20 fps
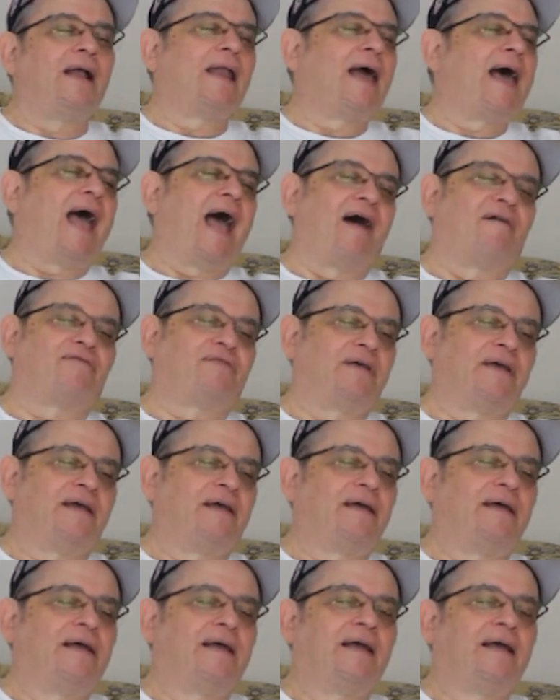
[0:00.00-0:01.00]
Well, he laughed. And the
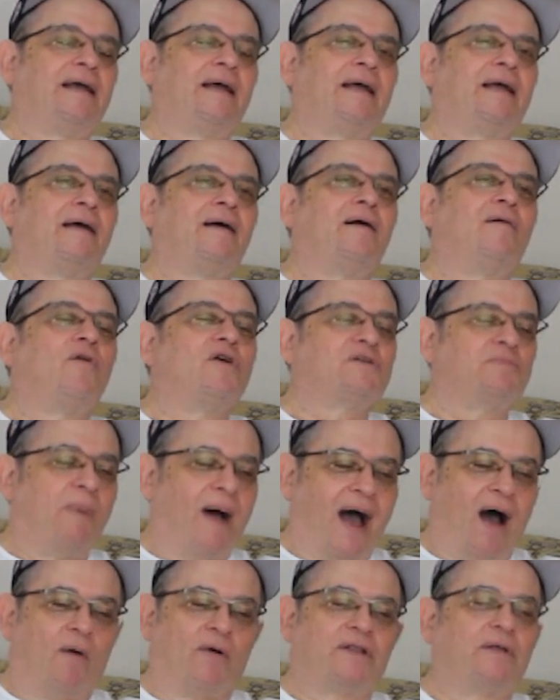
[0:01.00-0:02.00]
other guy was Bauer. Was
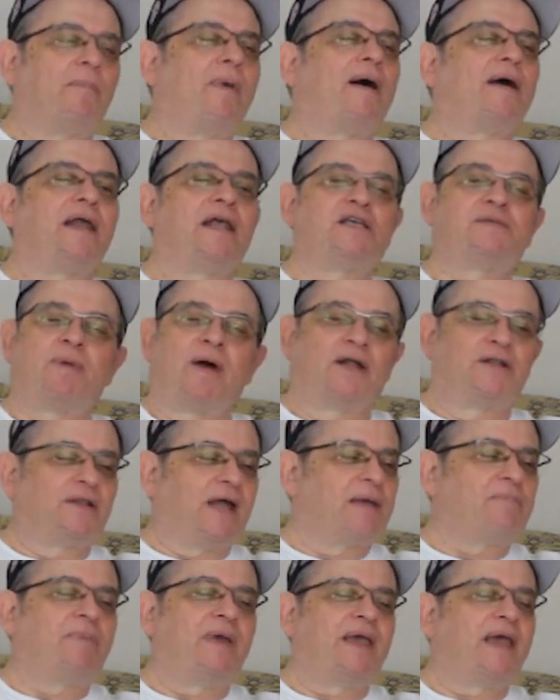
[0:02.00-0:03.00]
Bauer. And he spelled it
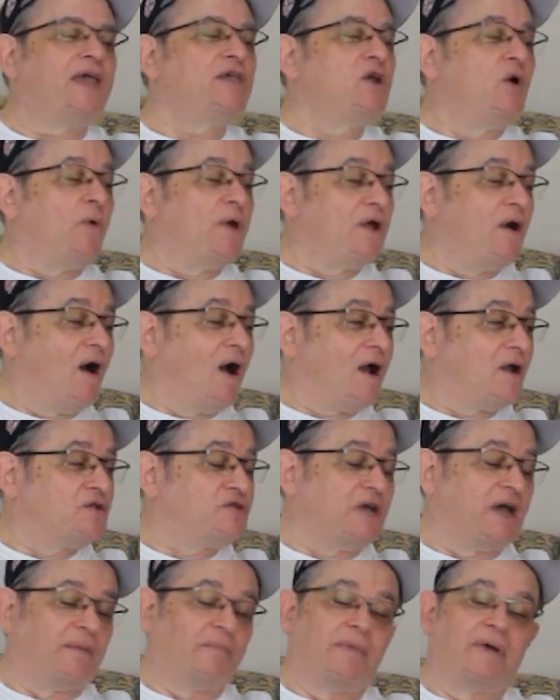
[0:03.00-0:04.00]
like B-A-U-E-R,
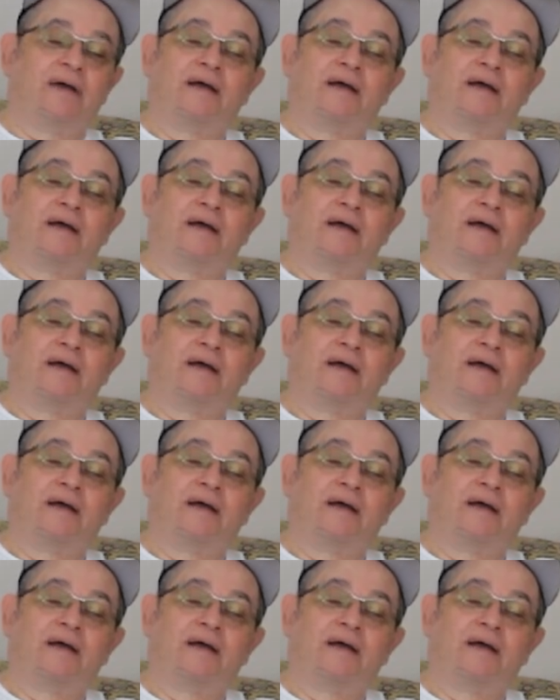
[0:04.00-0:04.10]
Jim.